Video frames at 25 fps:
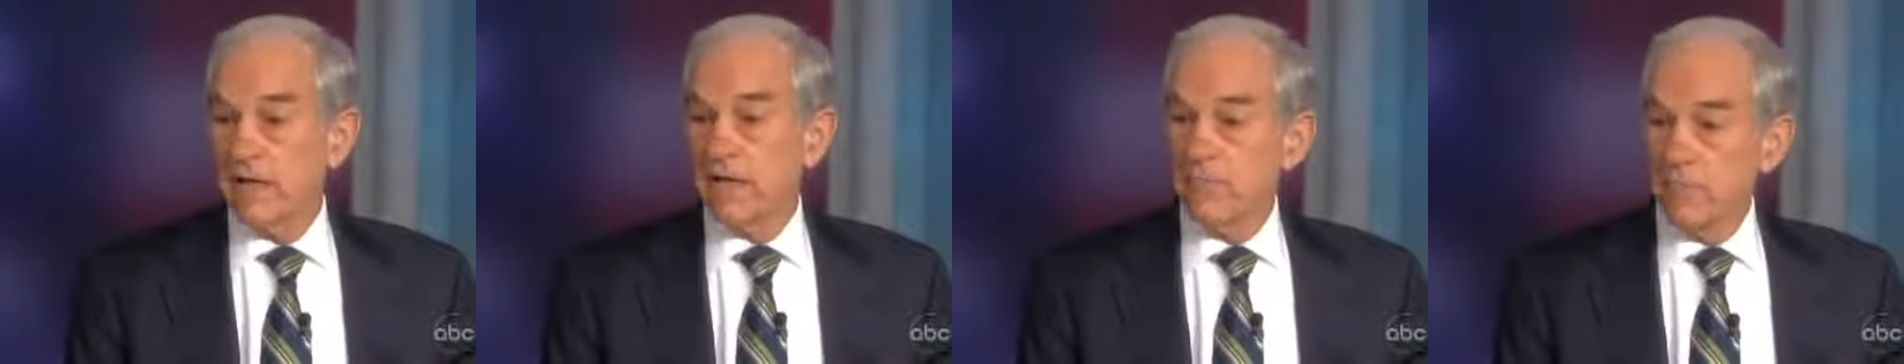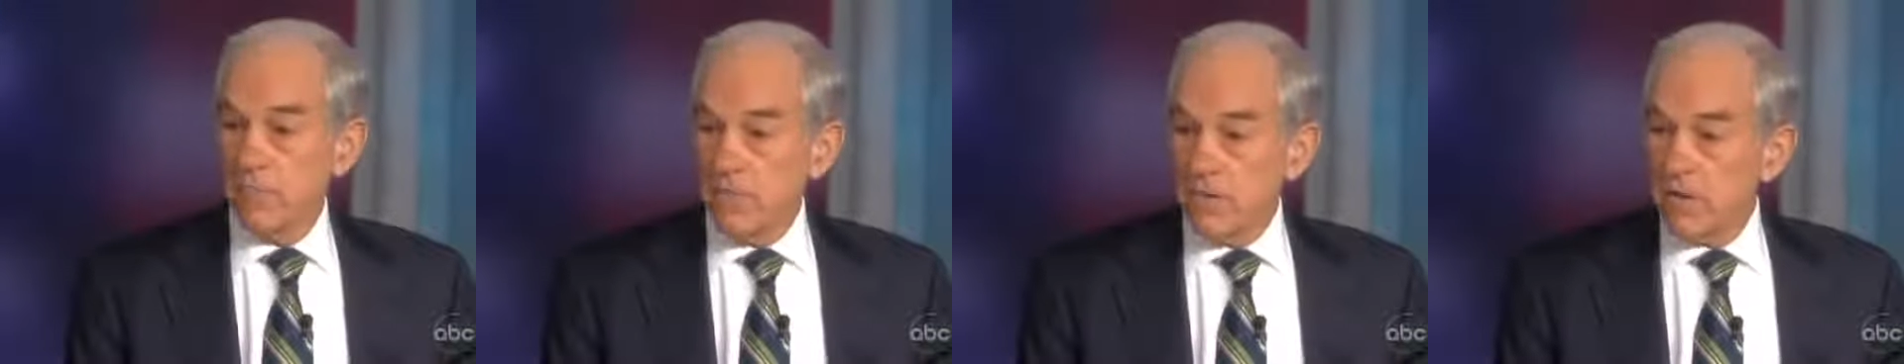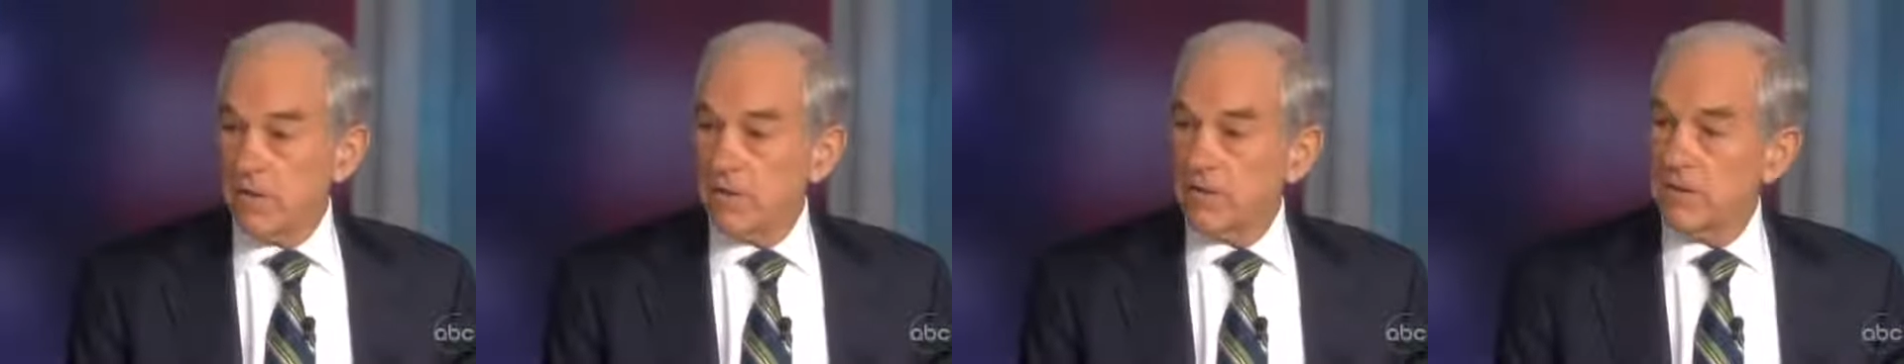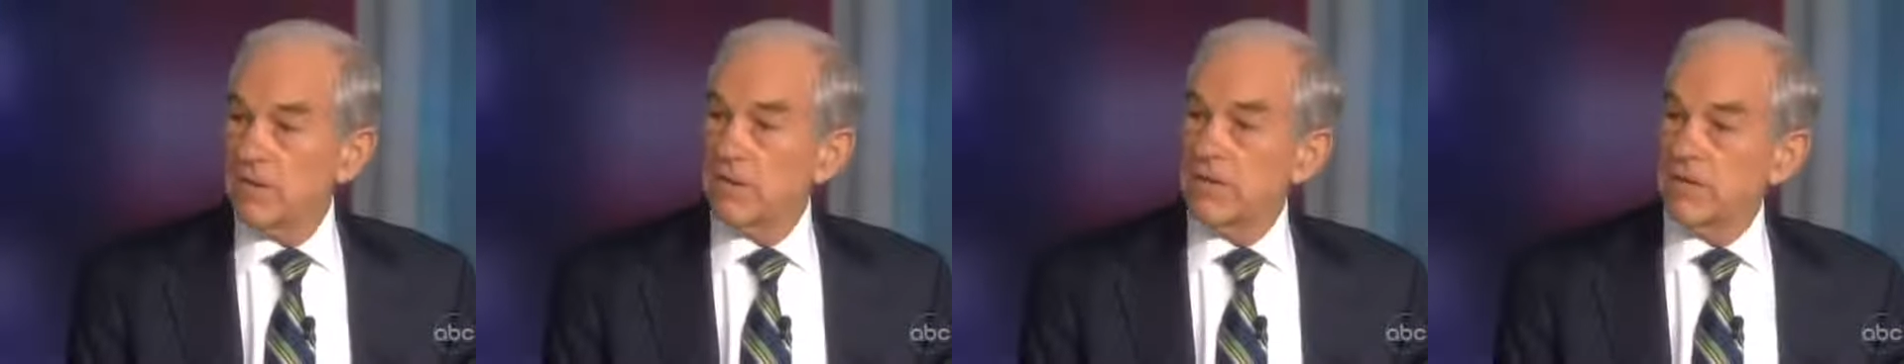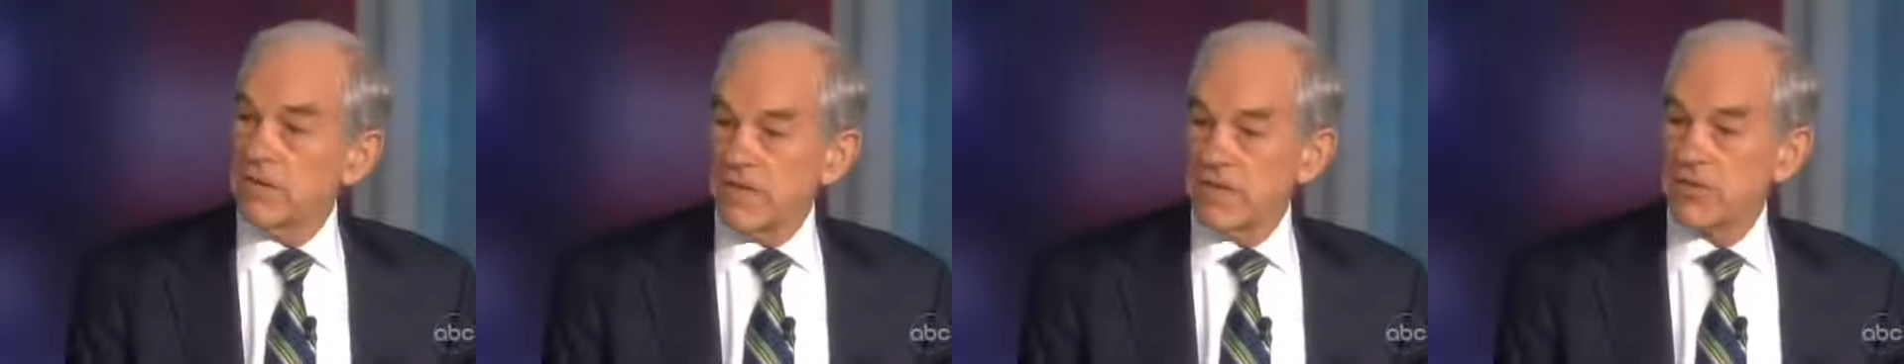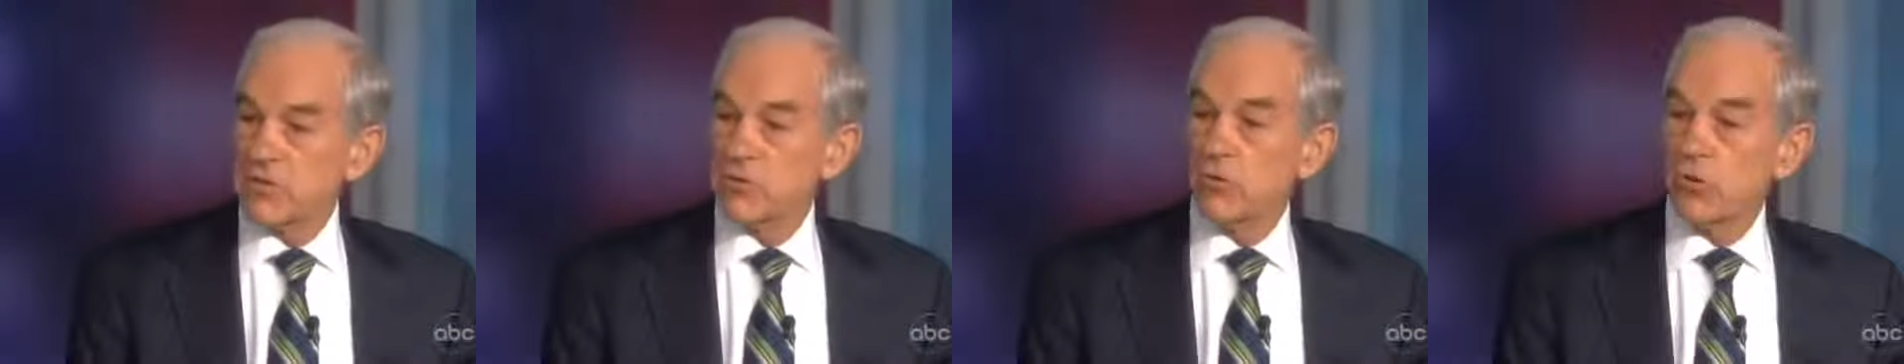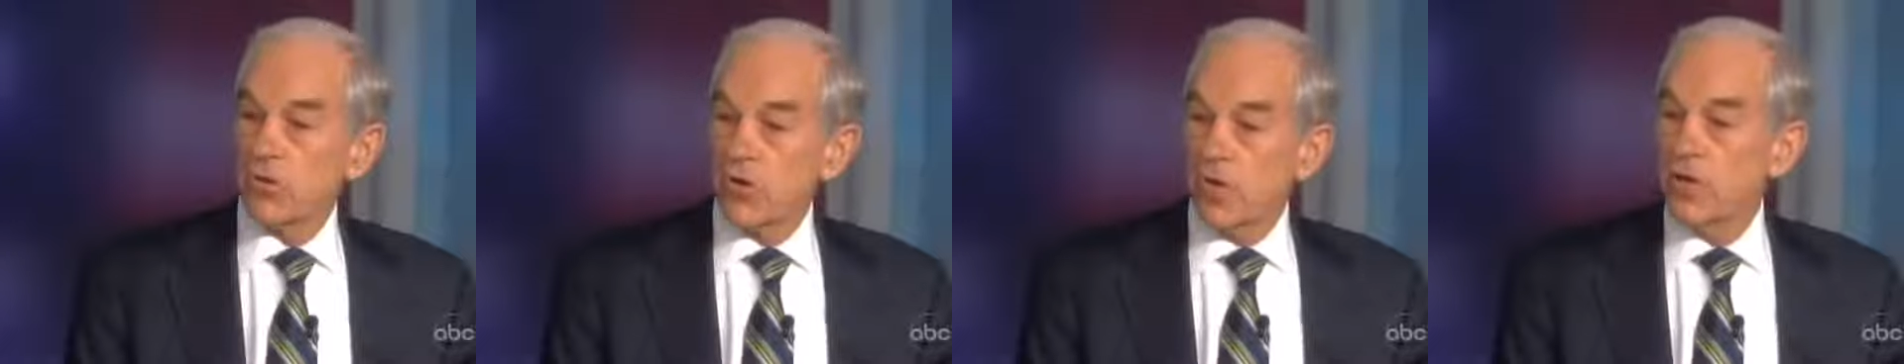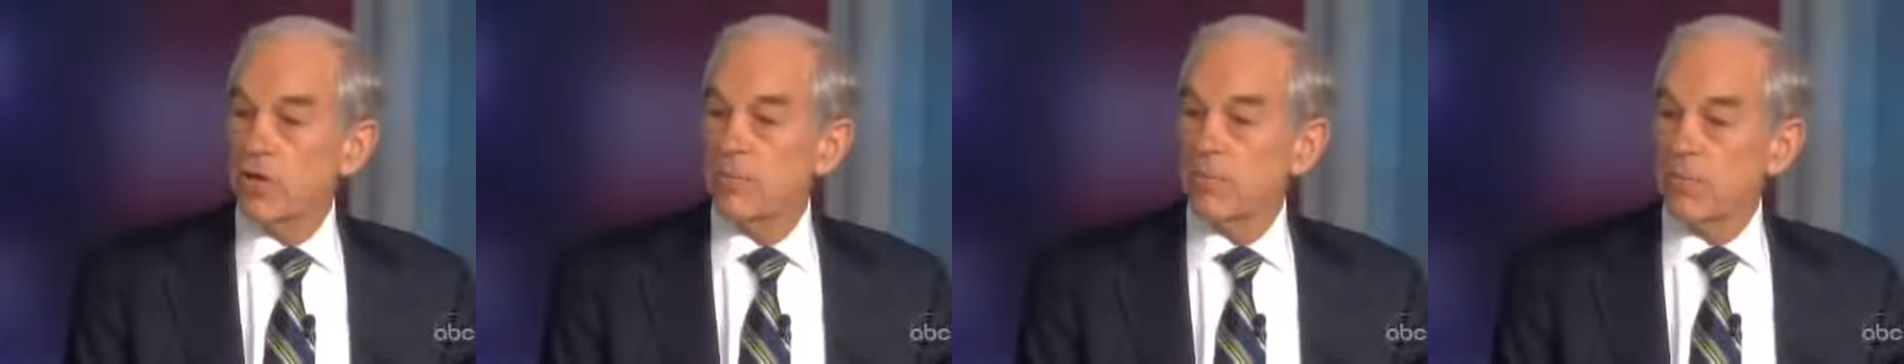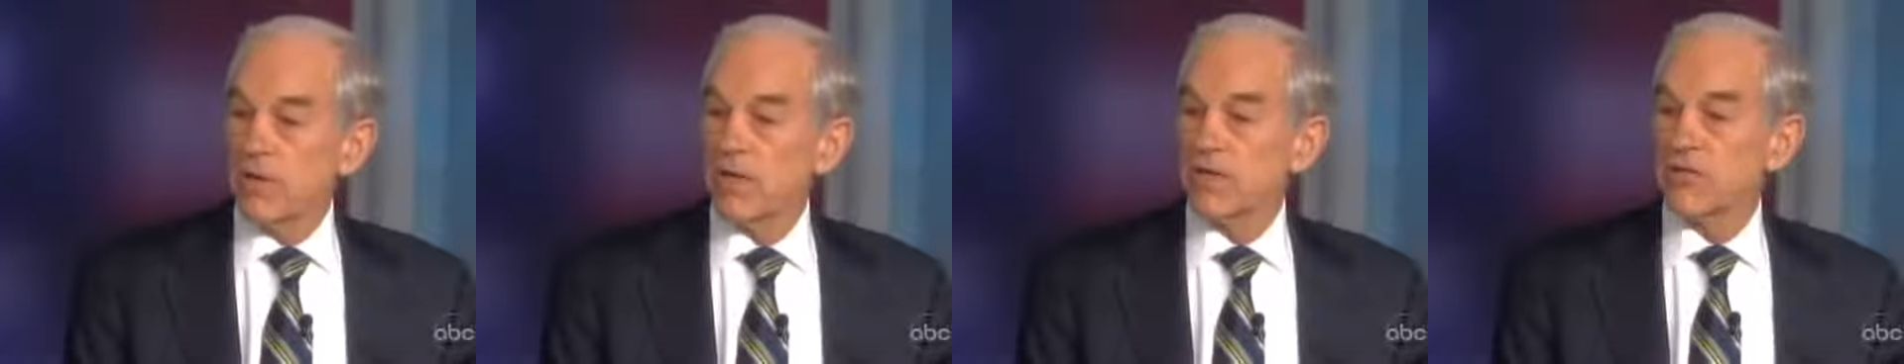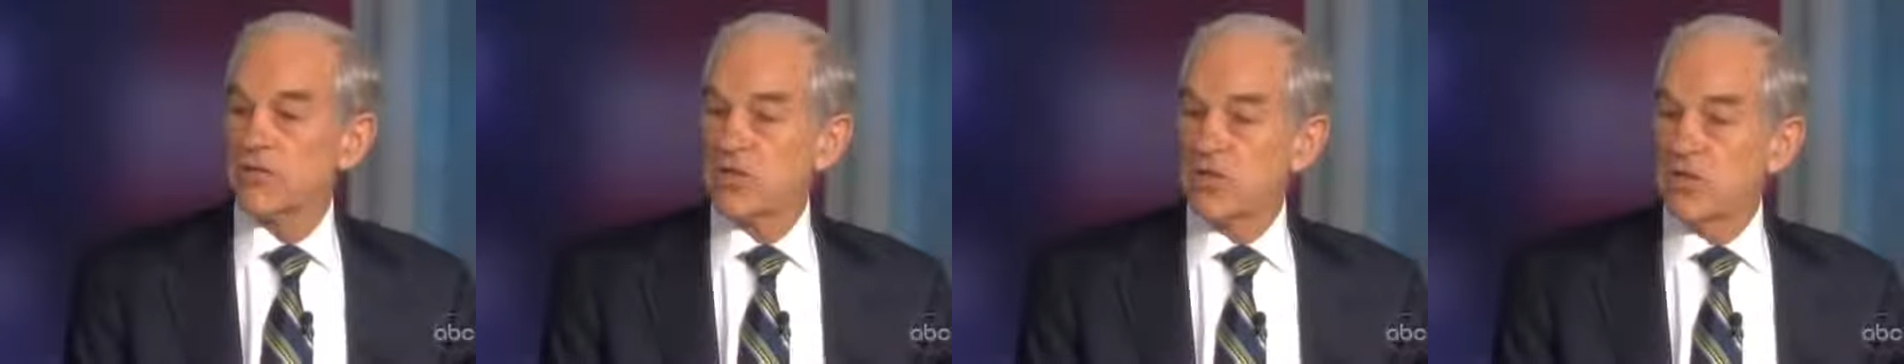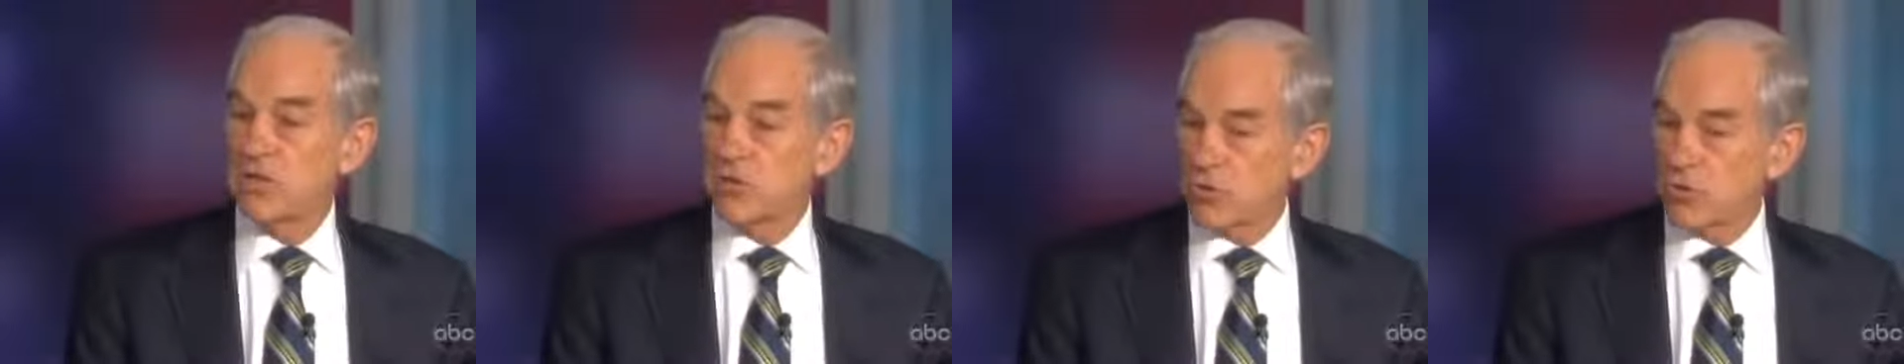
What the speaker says: the military-industrial complex